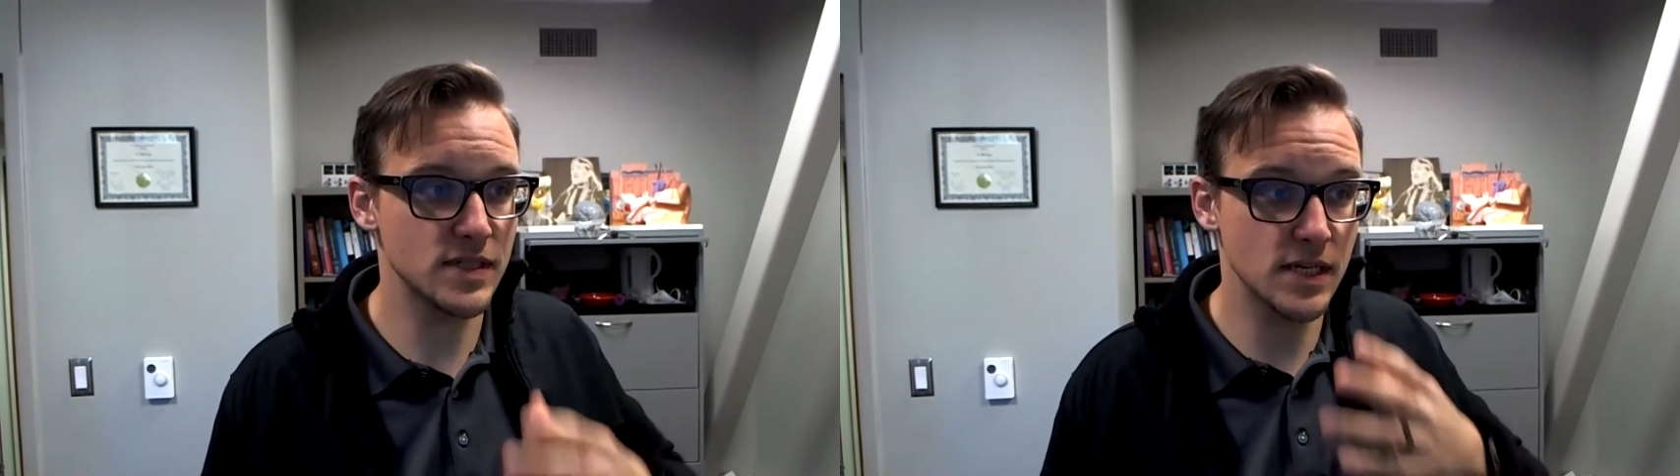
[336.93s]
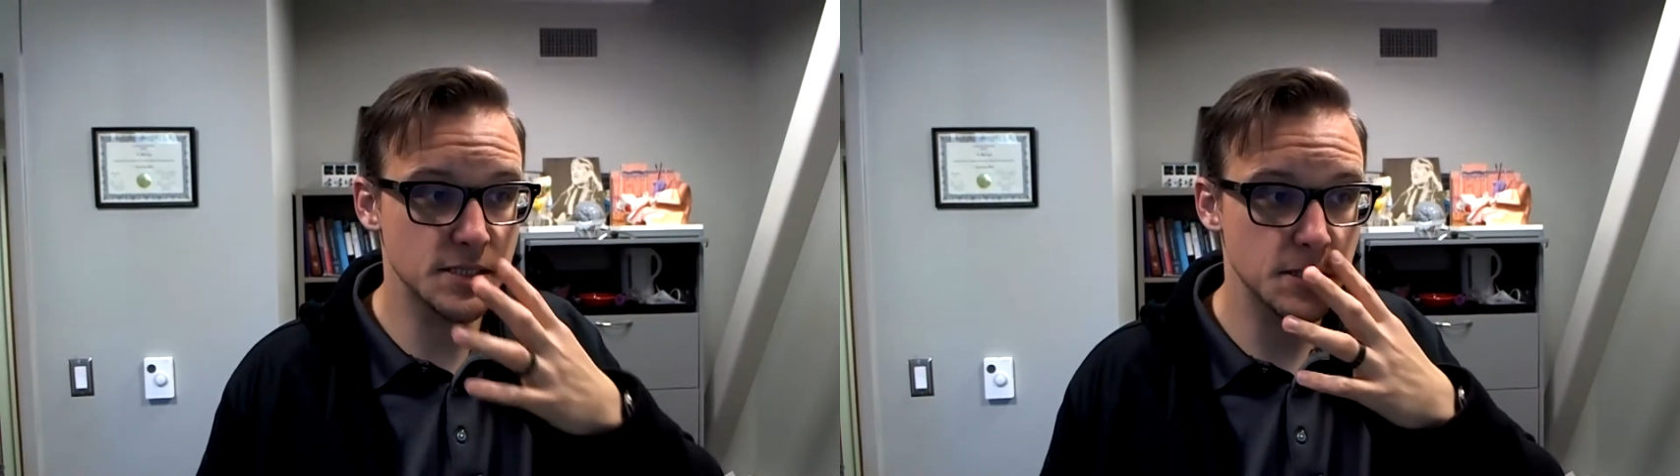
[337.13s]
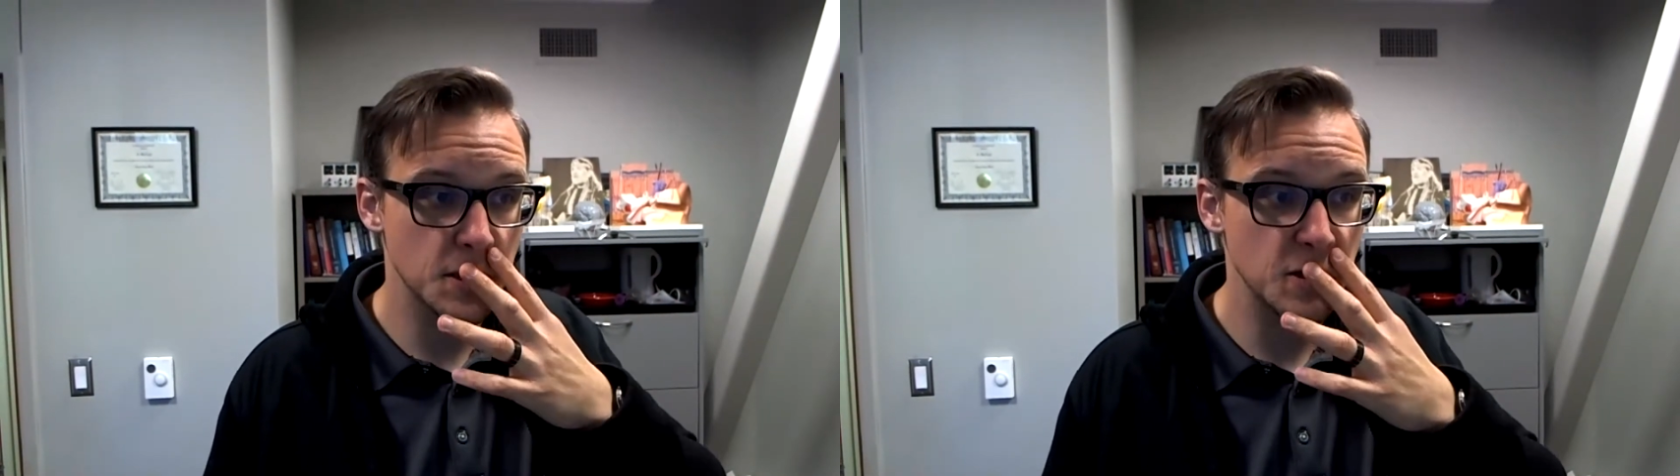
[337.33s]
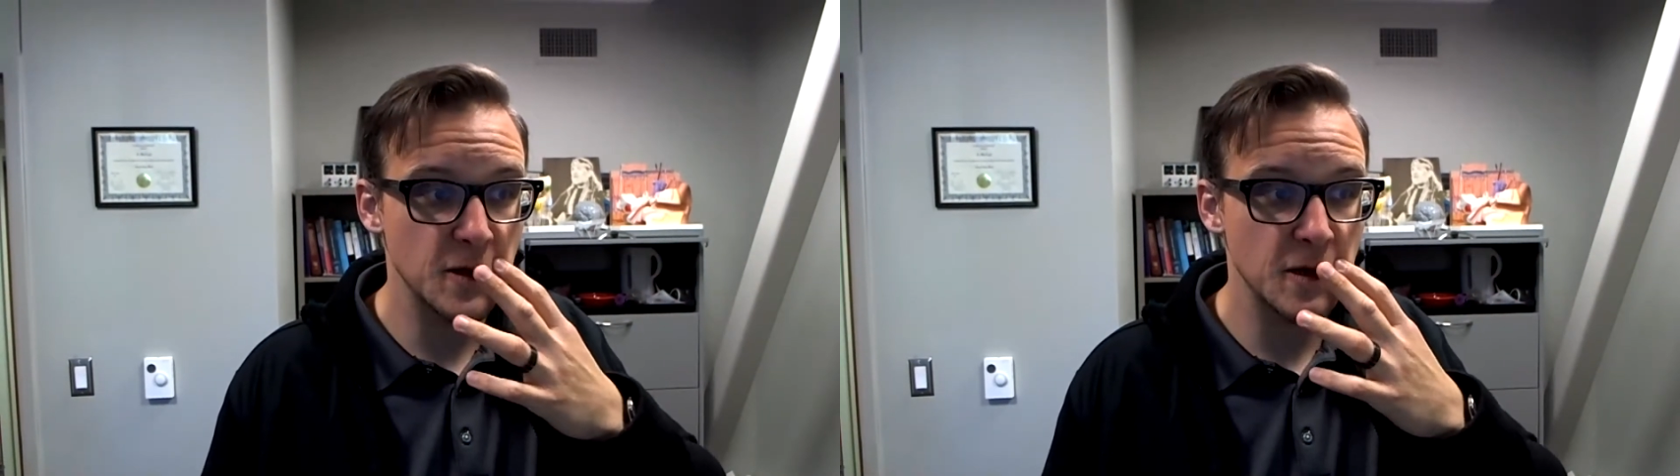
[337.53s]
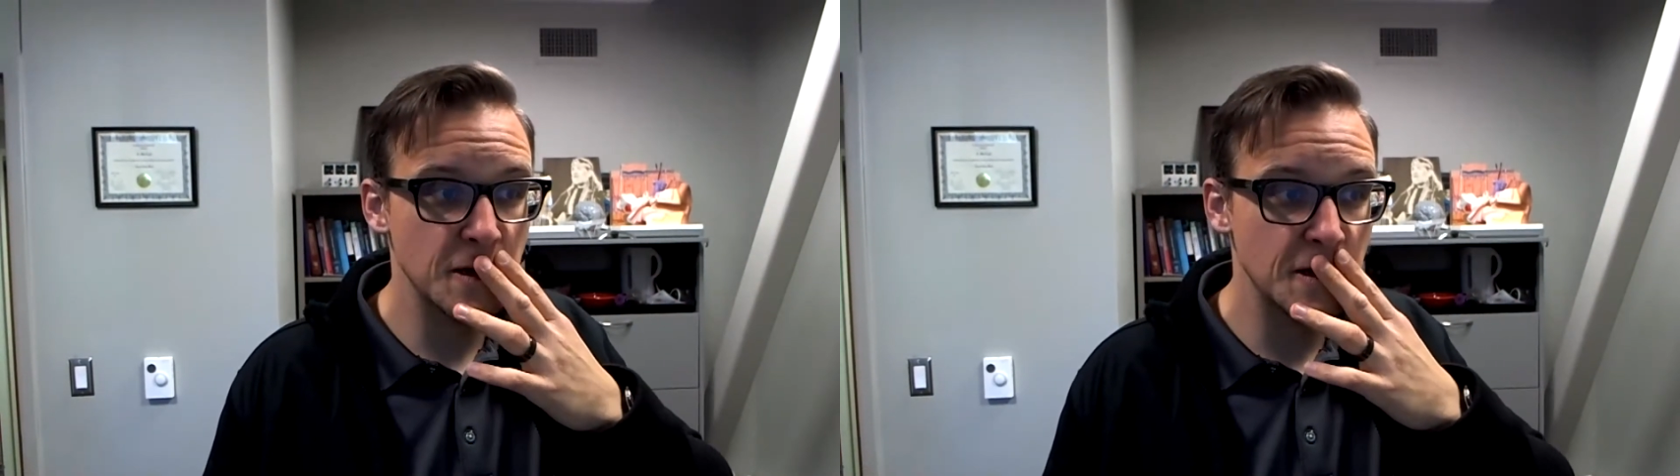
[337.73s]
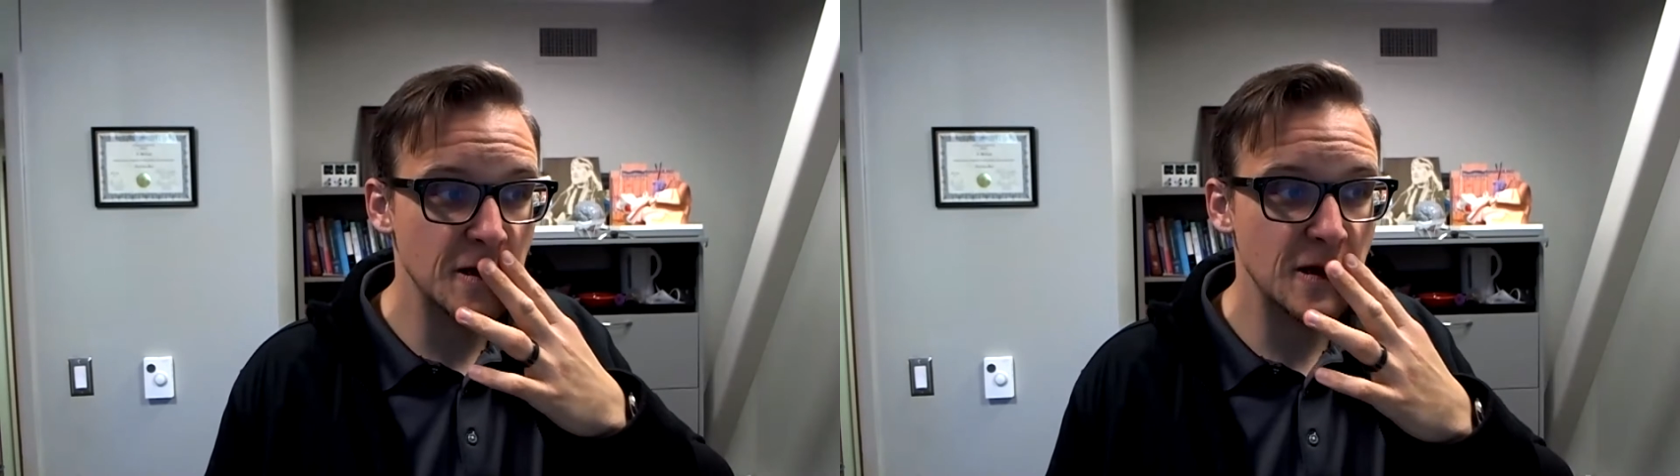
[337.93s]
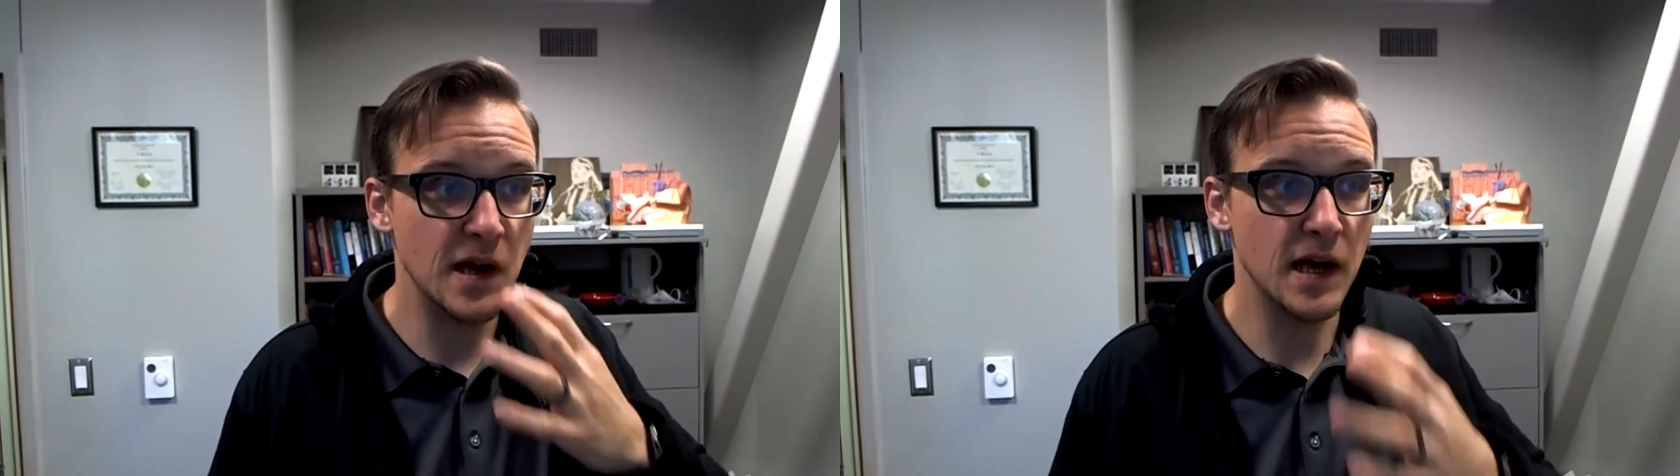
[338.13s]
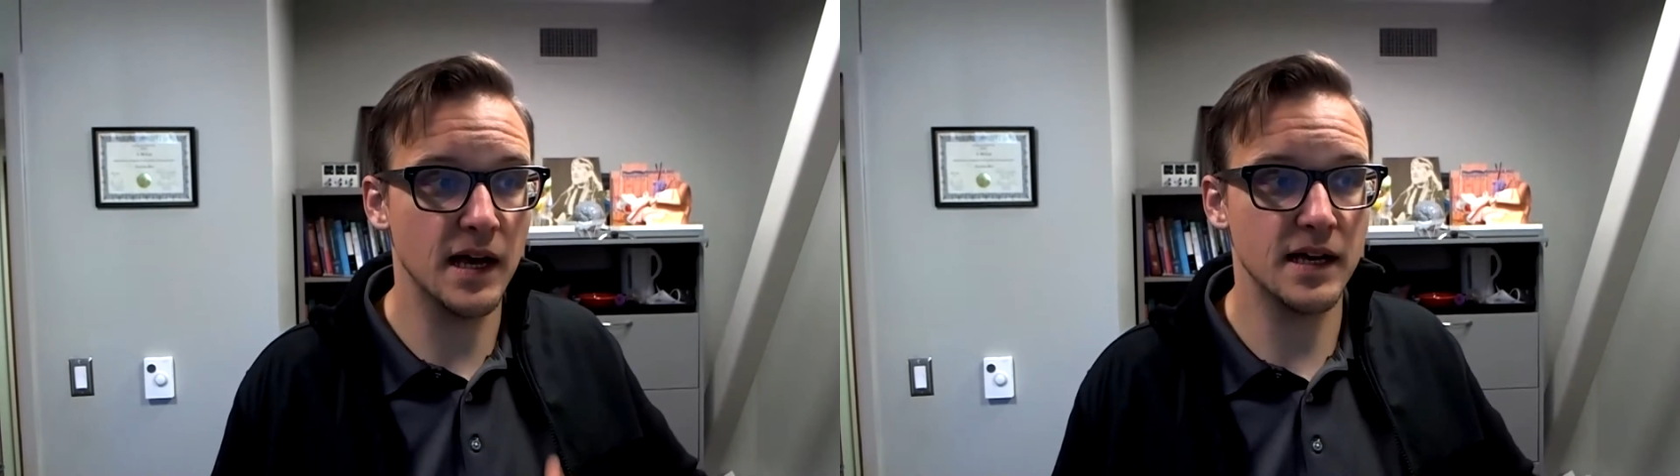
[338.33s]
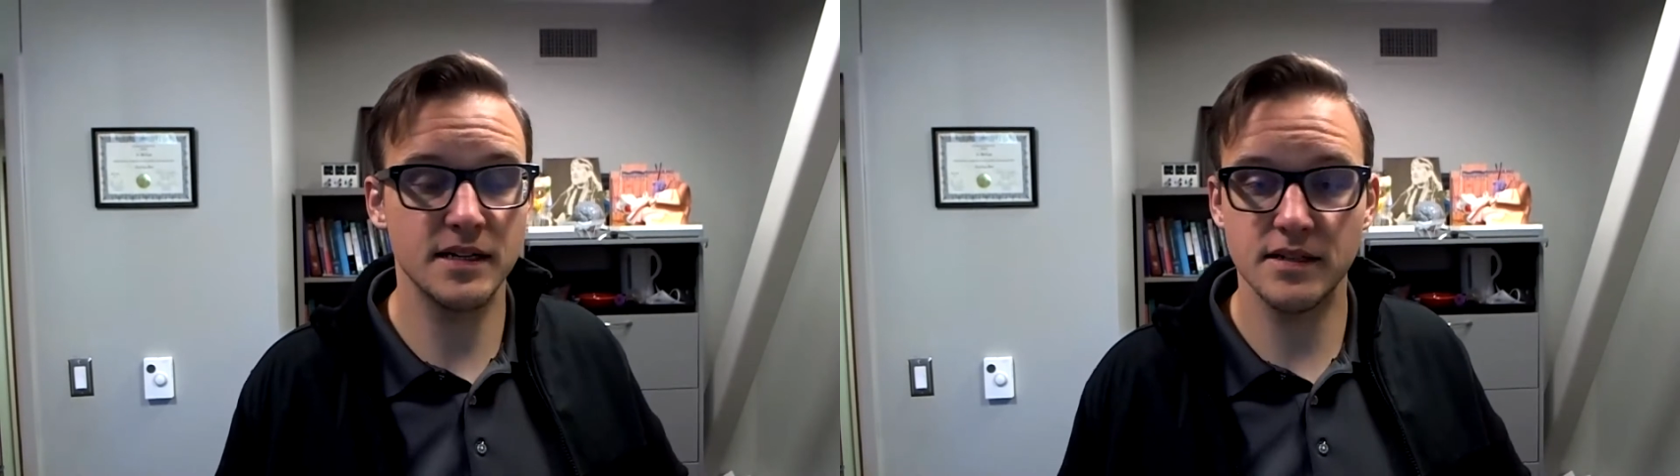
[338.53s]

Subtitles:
us a